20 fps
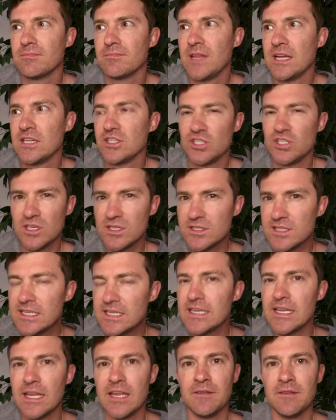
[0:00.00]
that she
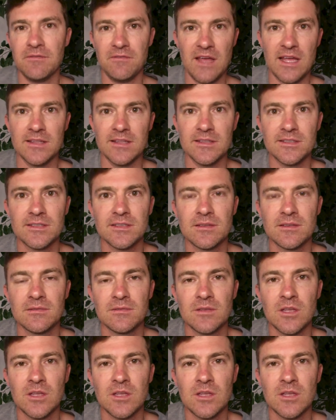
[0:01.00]
didn't invent.